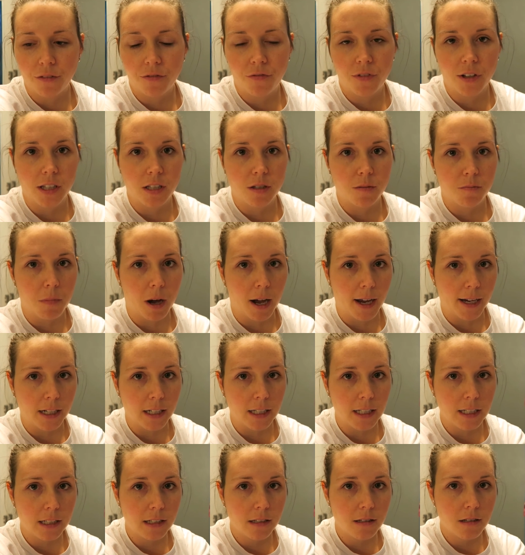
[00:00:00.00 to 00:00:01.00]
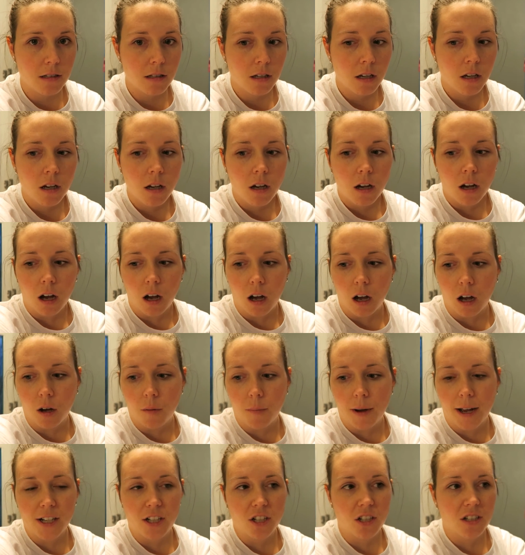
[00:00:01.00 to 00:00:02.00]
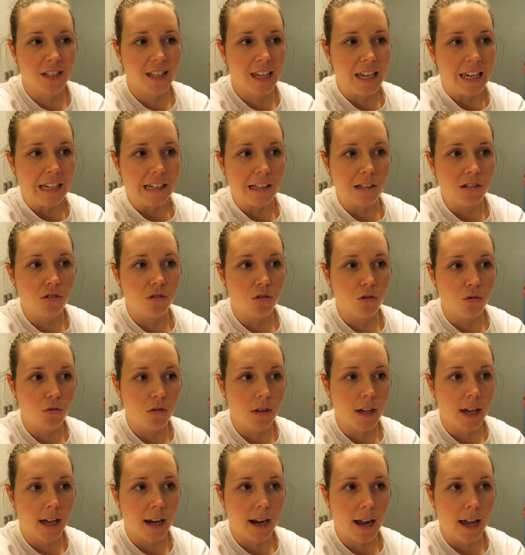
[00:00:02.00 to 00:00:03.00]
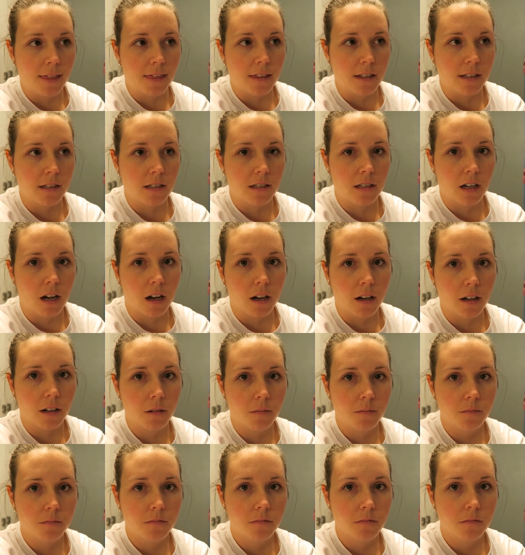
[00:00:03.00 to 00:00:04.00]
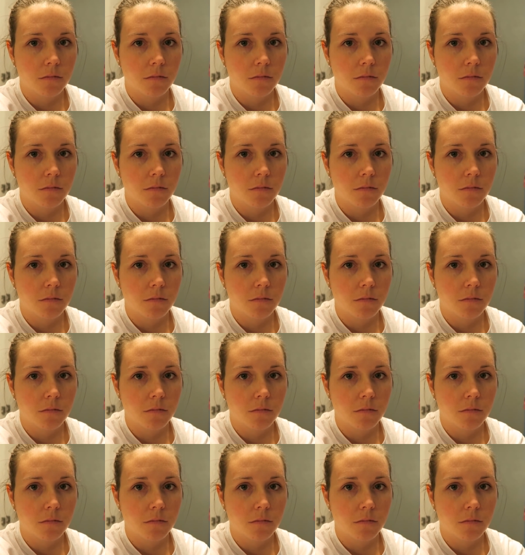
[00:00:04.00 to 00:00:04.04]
fits my needs. I just can't do that at this time.